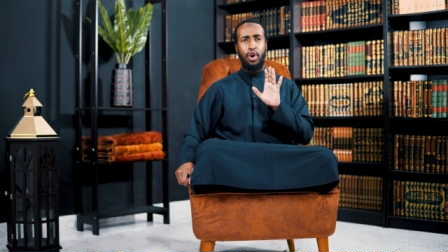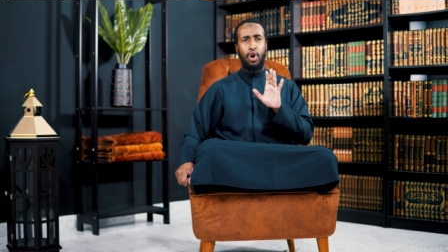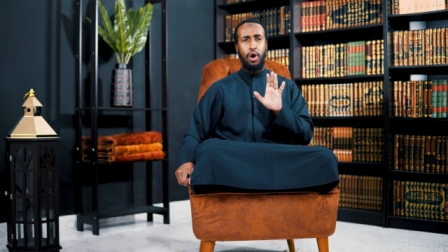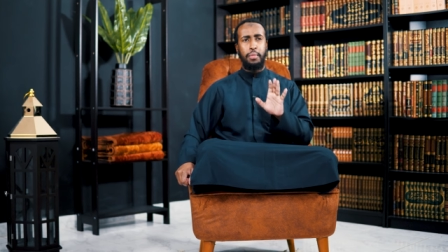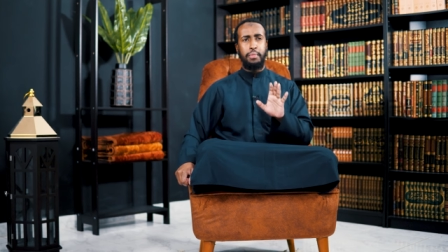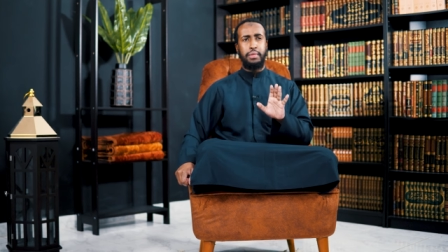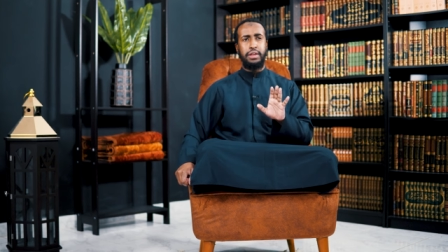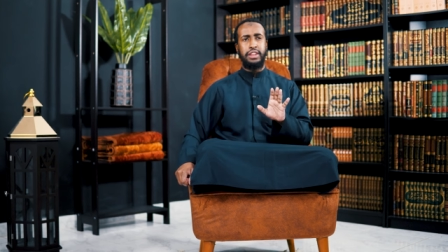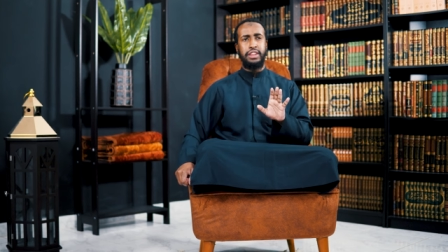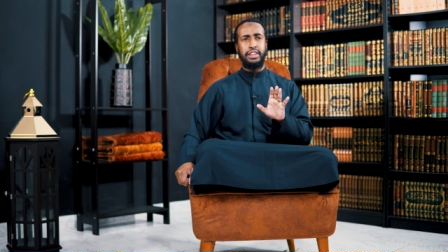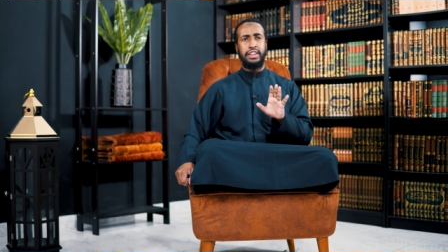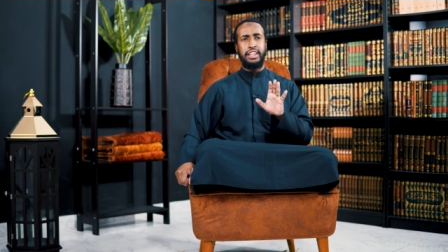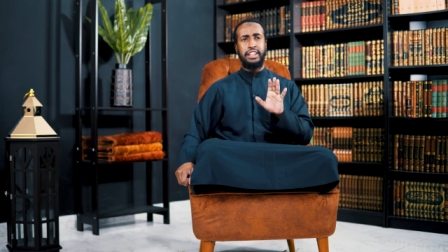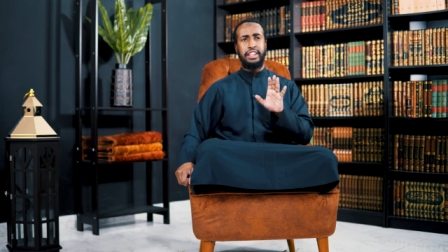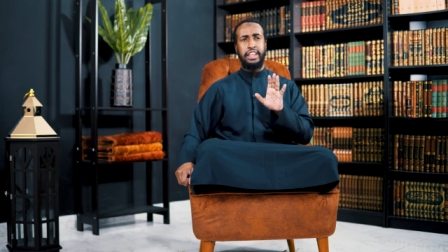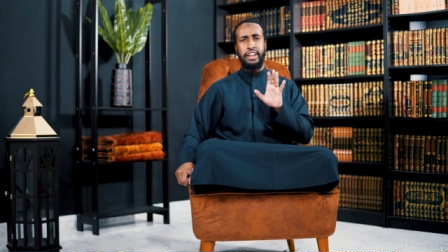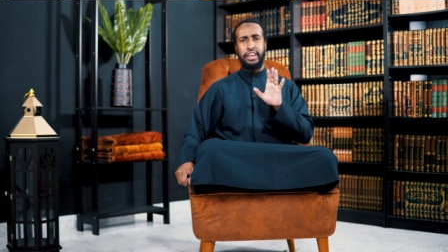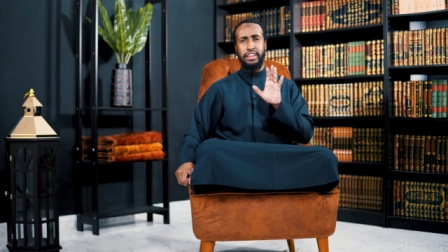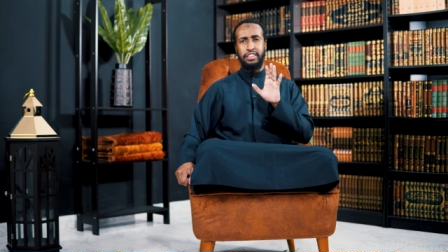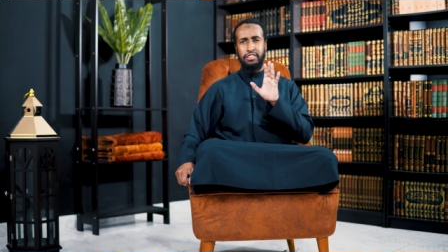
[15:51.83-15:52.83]
common
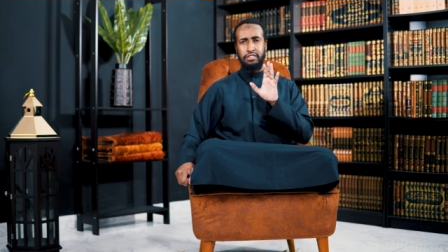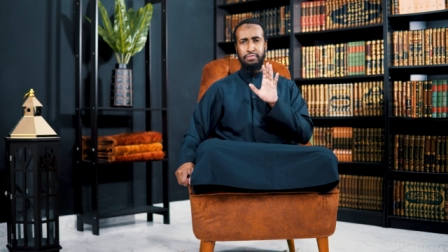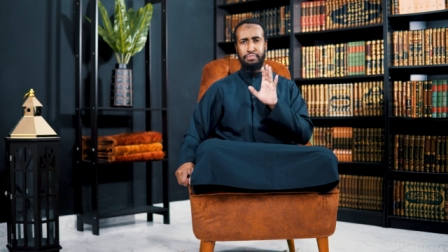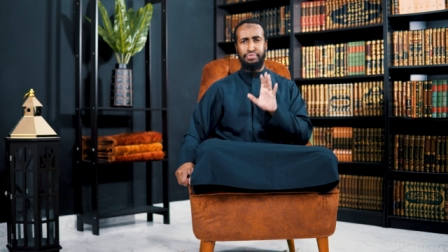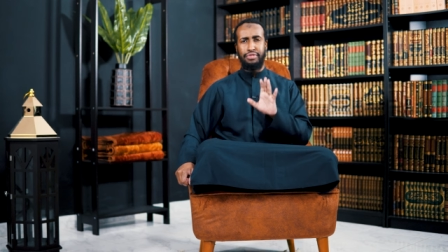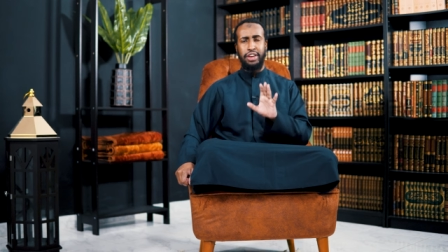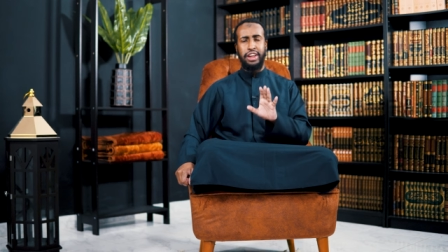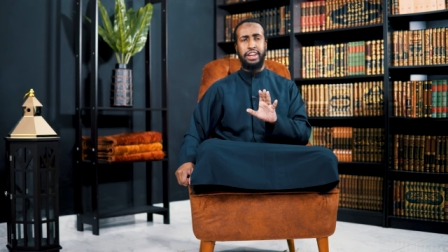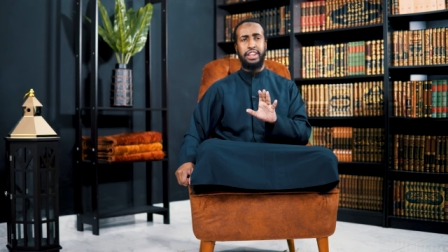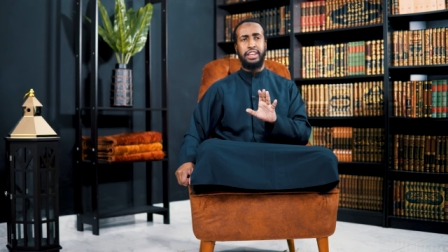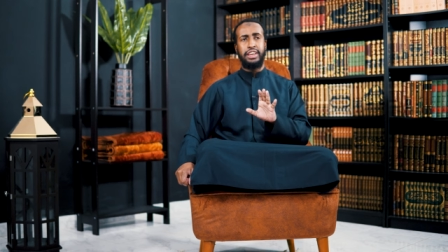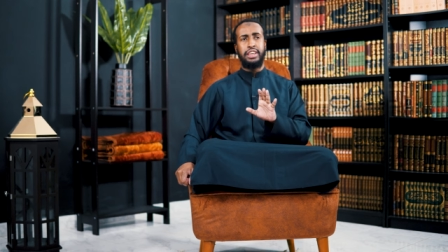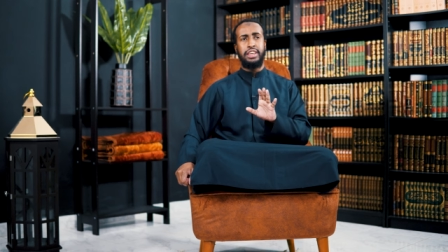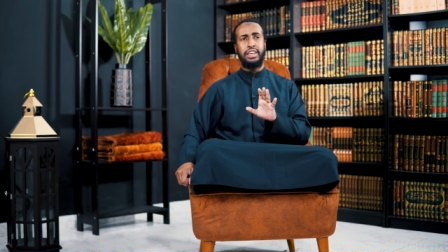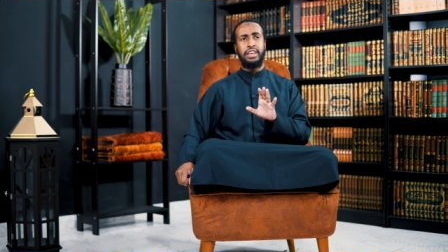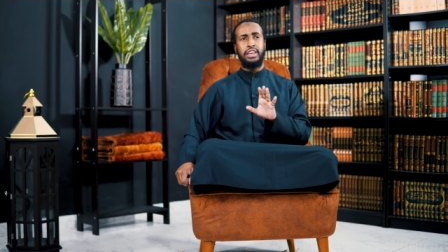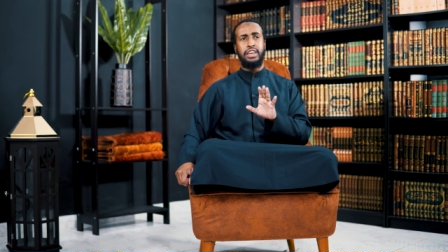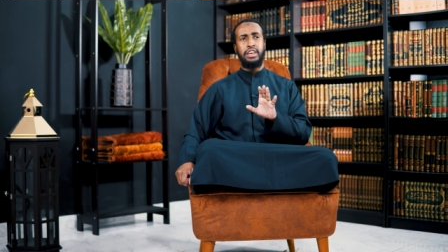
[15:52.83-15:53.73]
and that are spread,